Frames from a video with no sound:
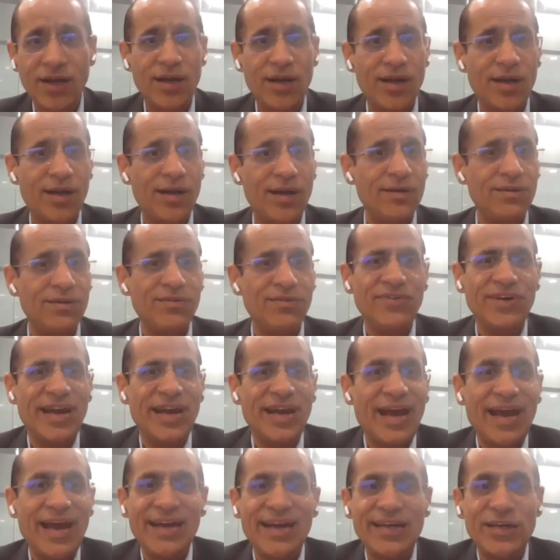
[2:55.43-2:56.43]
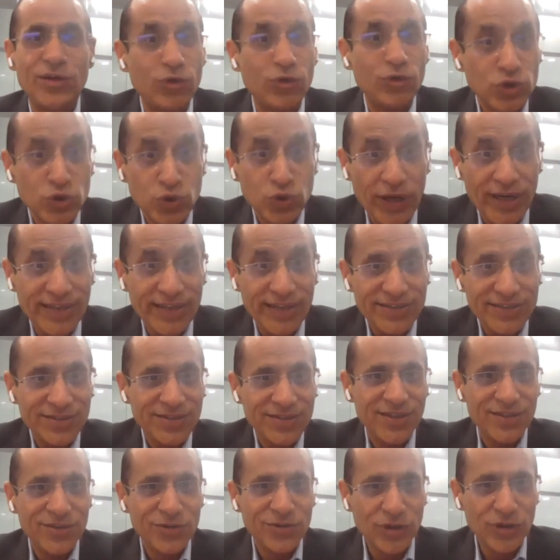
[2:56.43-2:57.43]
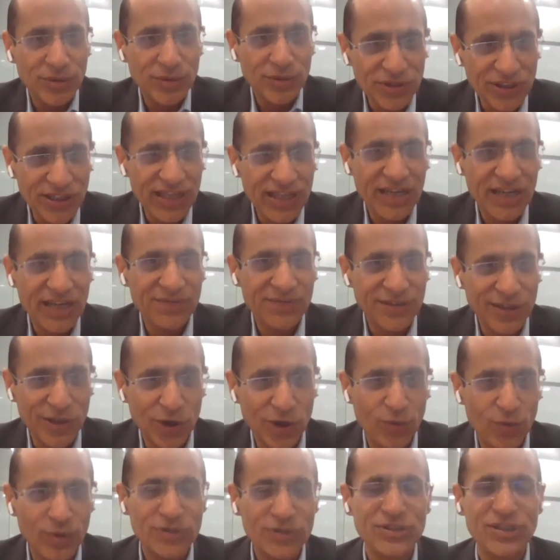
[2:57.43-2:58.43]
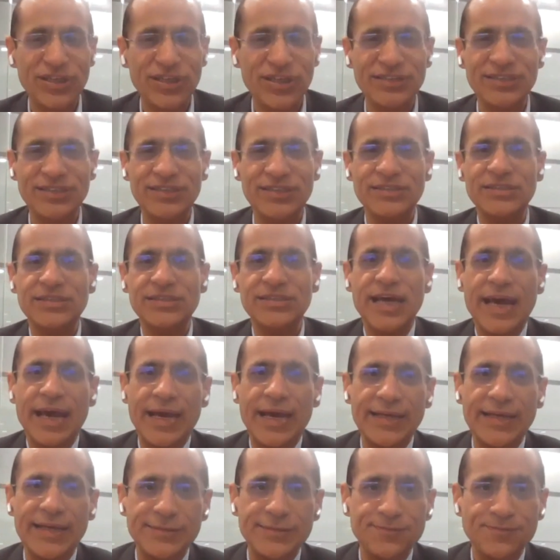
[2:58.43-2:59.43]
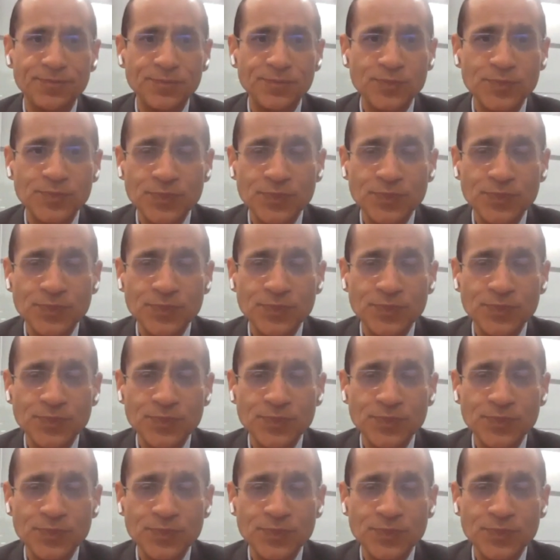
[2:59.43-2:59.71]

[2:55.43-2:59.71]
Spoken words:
where I had no choice to communicate with global citizens. And